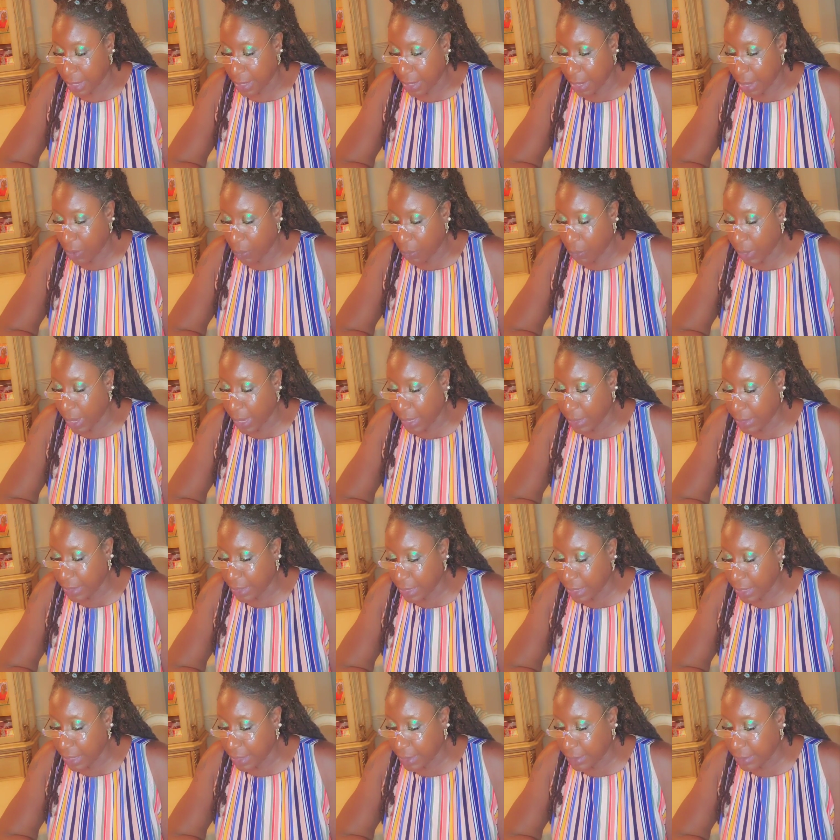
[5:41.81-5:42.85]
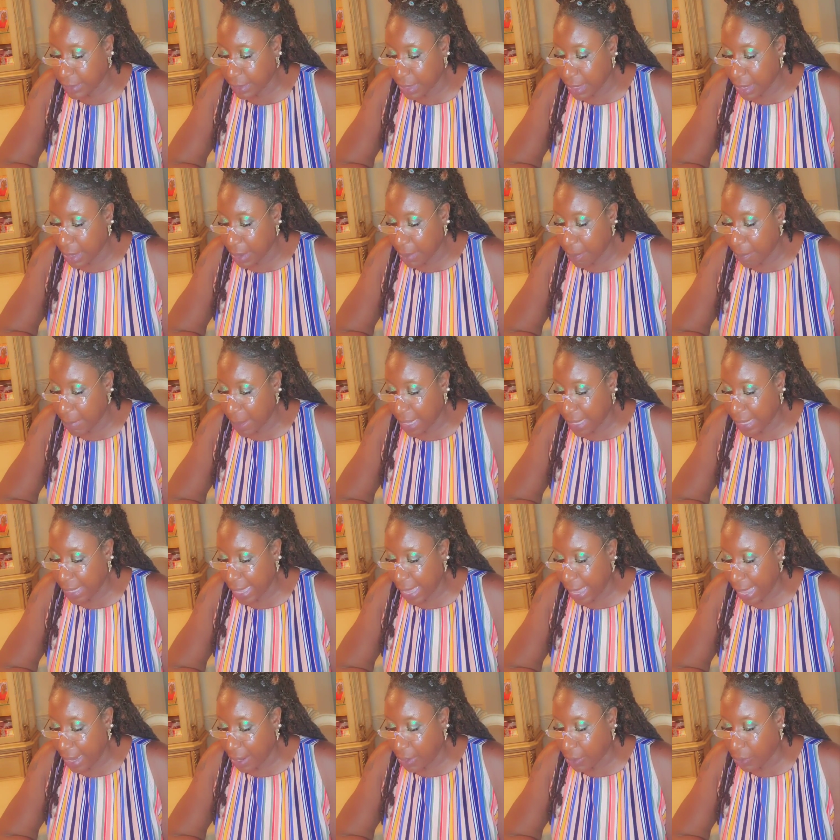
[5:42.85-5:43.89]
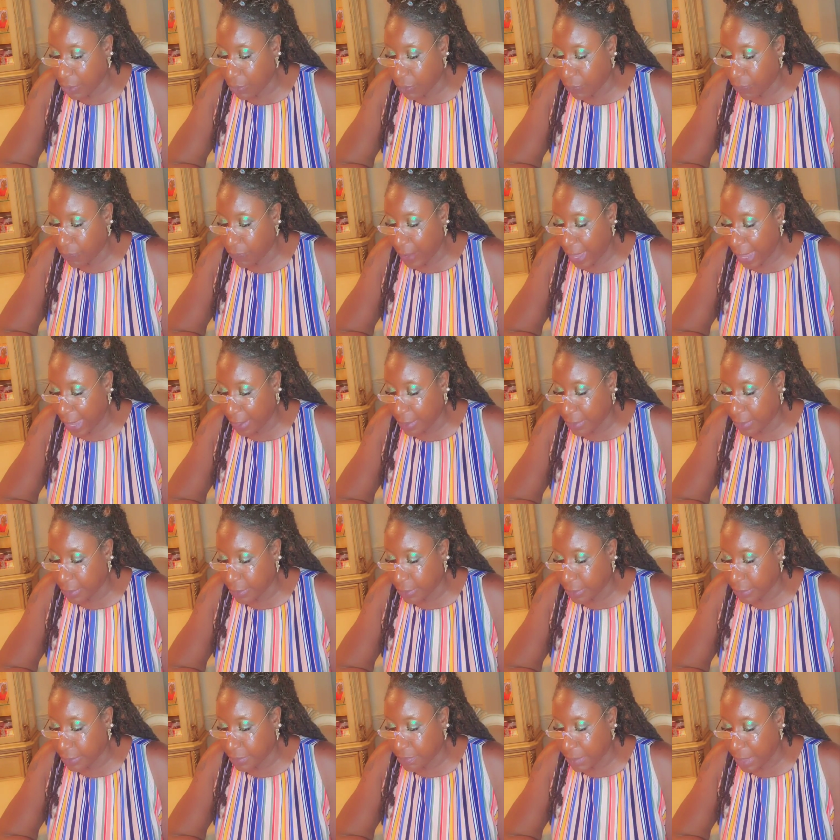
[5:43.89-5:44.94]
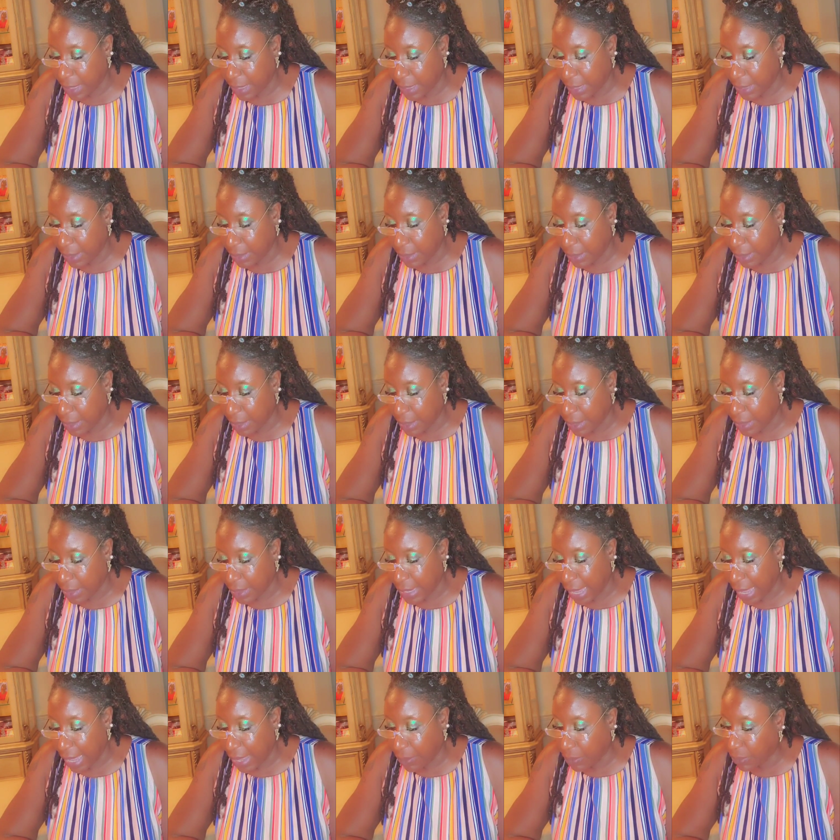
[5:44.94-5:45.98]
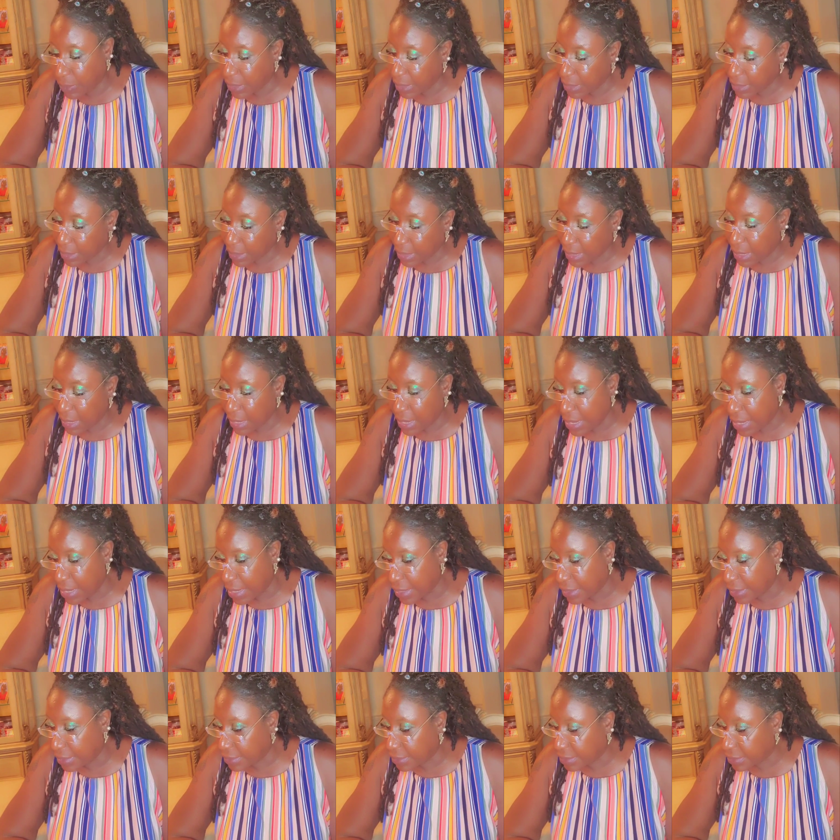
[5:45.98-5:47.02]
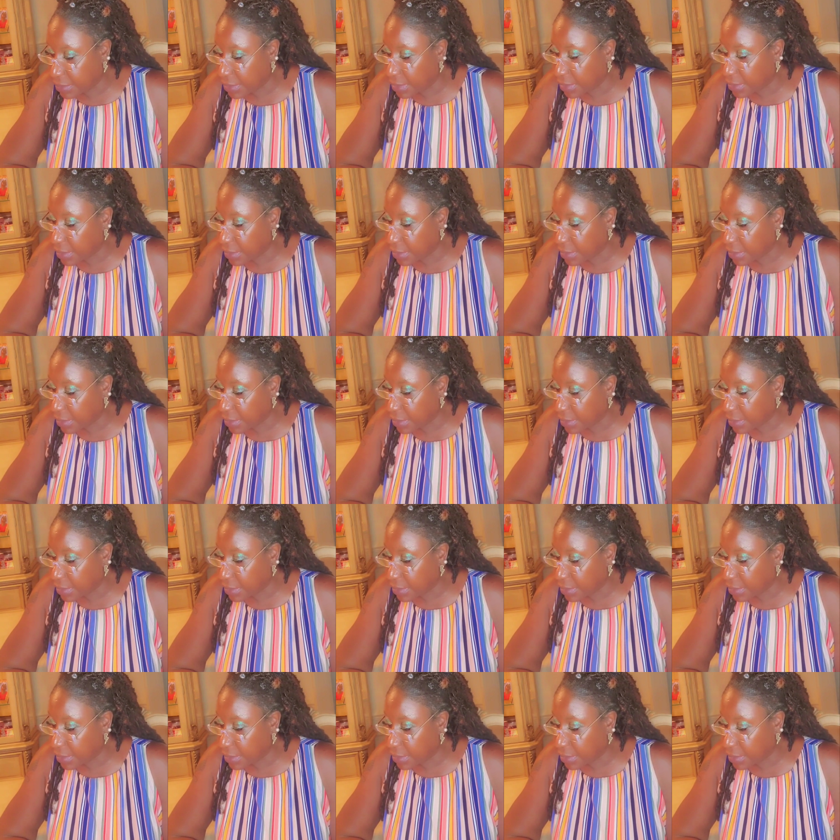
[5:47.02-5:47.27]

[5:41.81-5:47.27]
Now, what does mechanical factors mean? That is